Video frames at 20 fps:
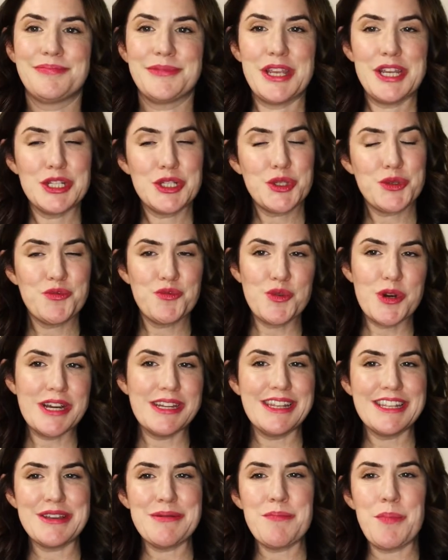It's
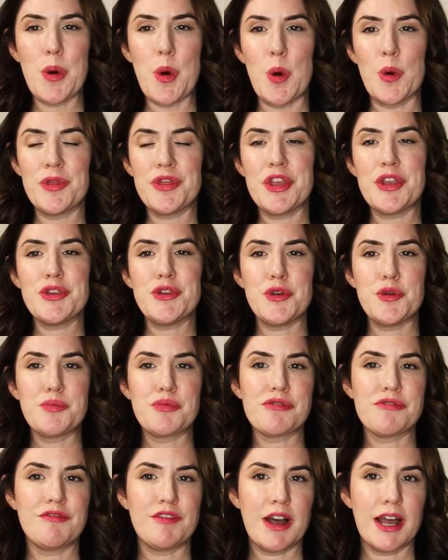really important that you
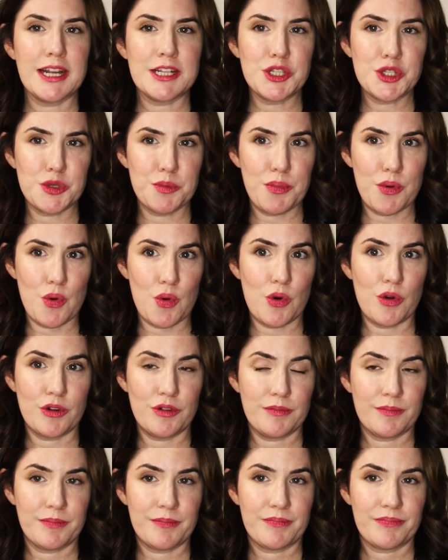provide support.